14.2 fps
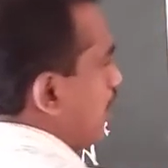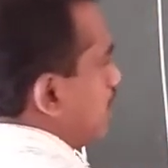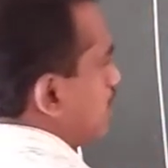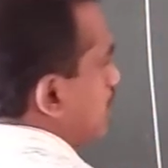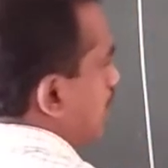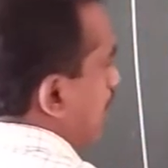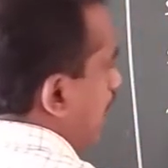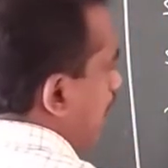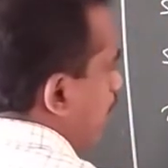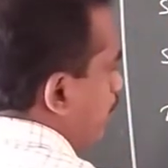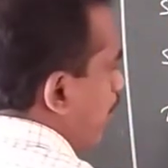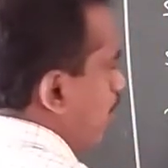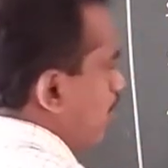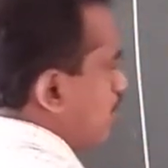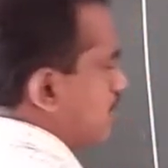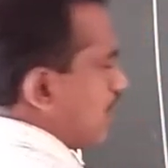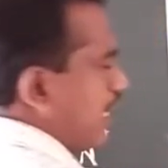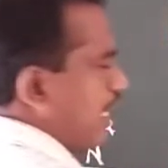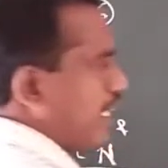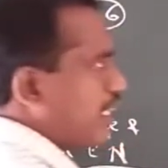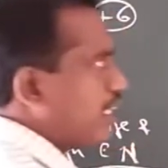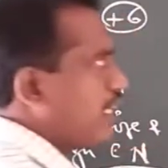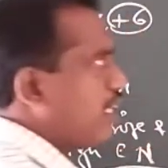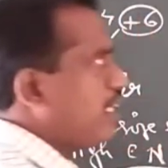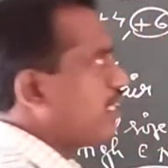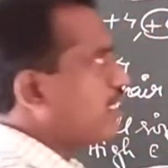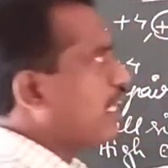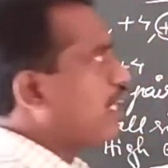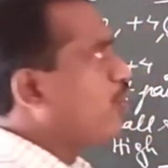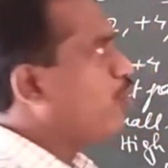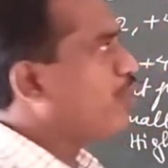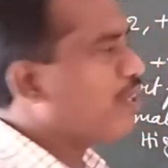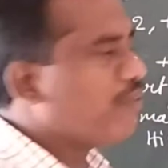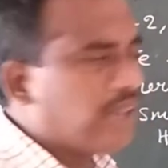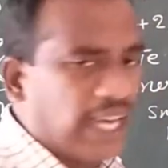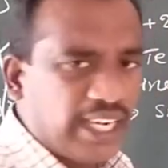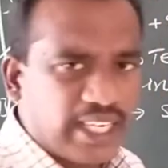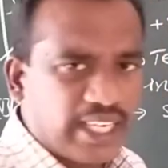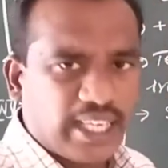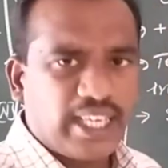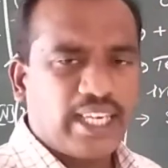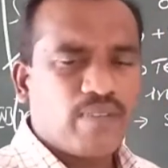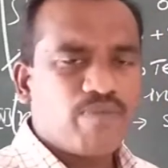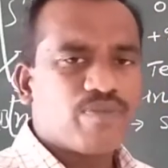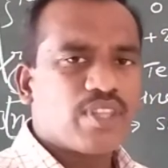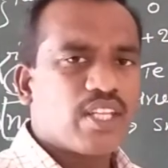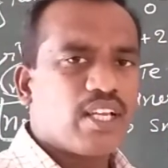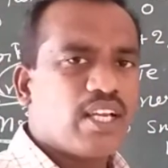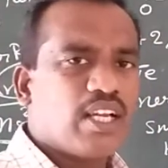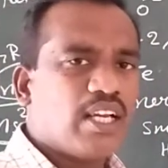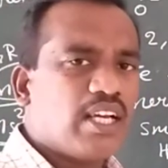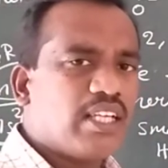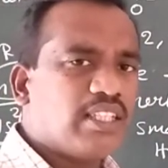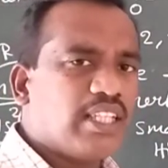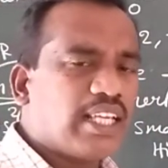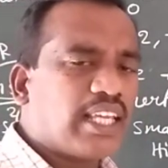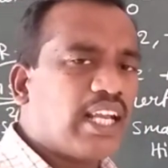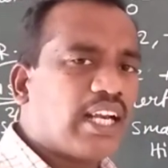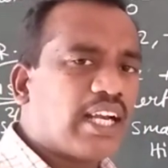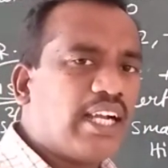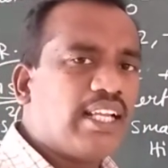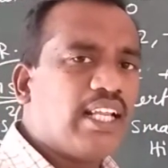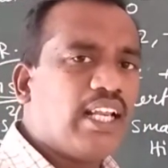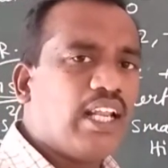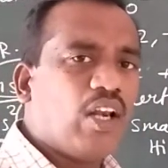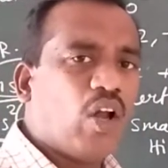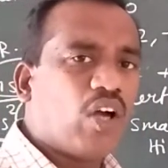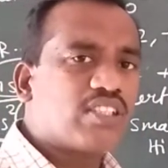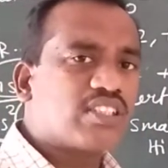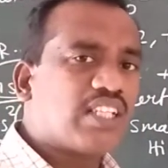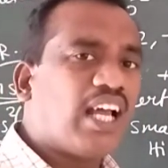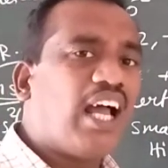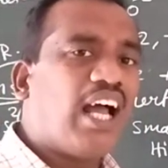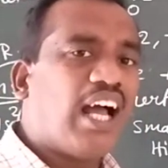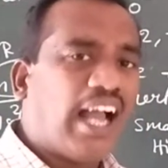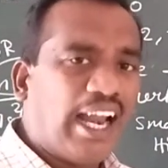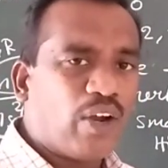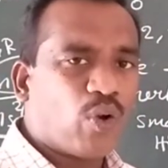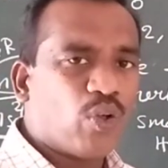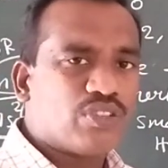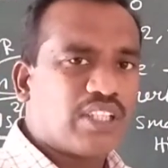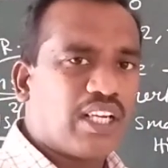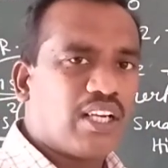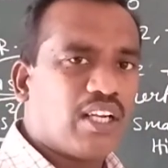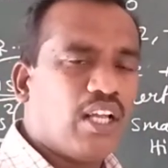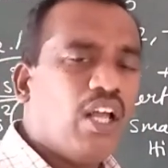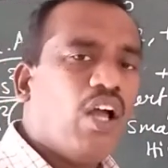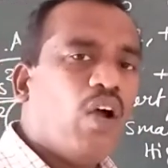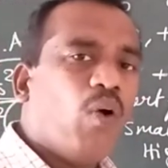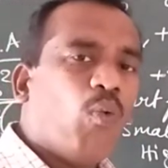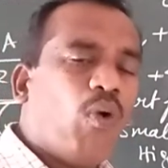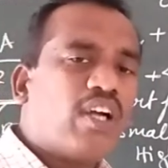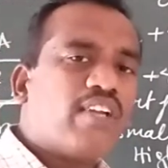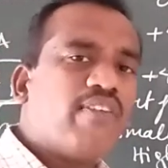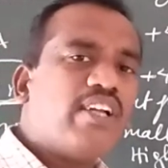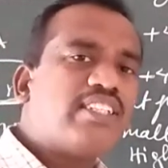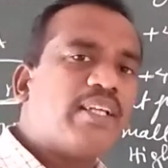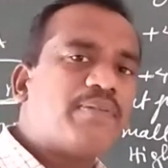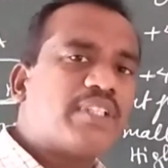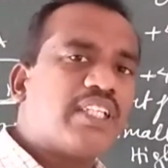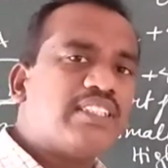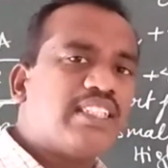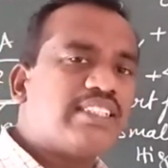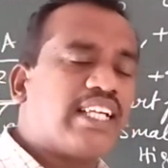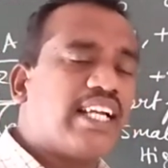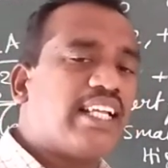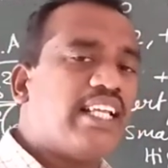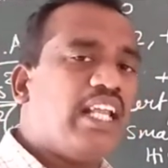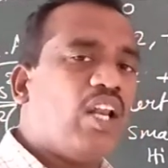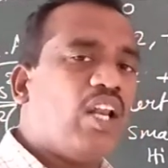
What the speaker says: The compounds like tellurium hydride, they can readily lose the hydrogen. Whatever substance is readily